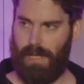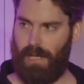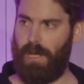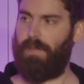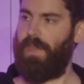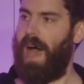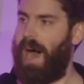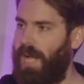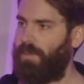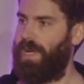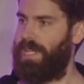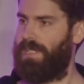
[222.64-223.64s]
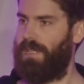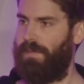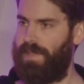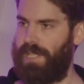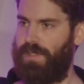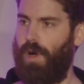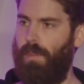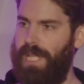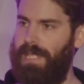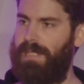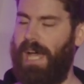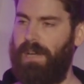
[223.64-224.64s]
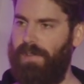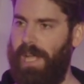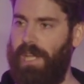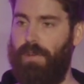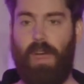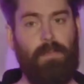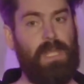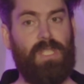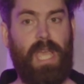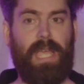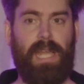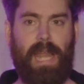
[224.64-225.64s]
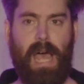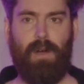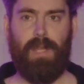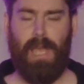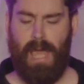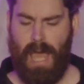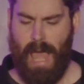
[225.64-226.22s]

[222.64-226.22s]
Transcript: a lot of the hardware stuff that's normally inside a radio, have been taken out.